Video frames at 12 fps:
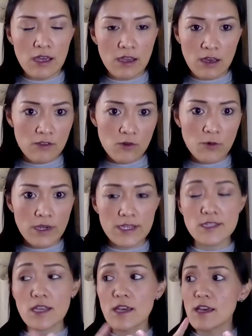
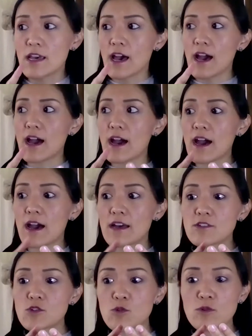otherwise,
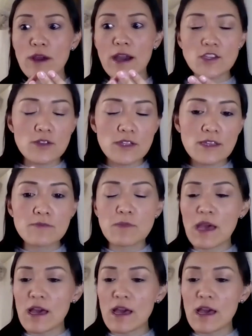to actually